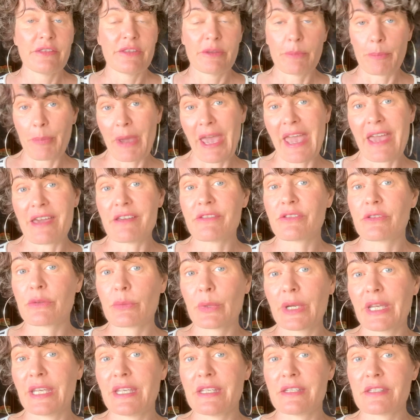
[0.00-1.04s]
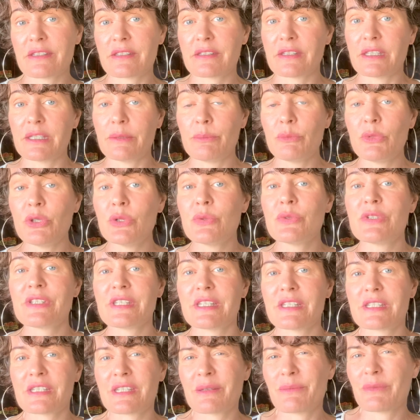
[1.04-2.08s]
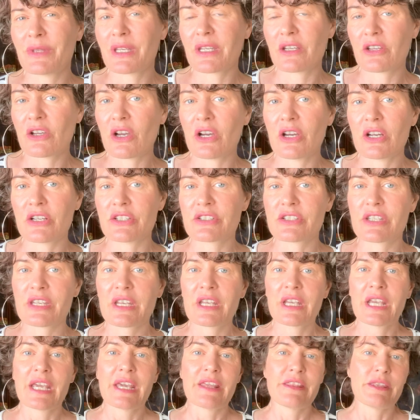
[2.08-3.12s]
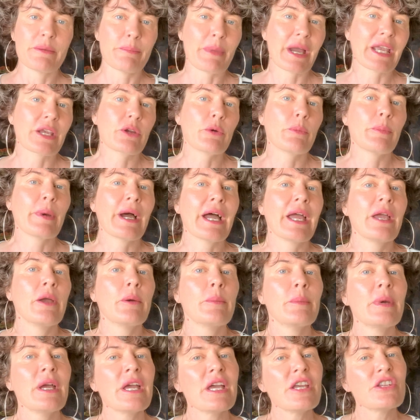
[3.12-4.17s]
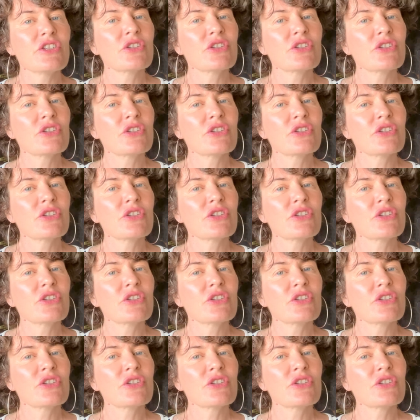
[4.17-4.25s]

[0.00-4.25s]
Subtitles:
the pathways, the immune system, the gut, the microbiome.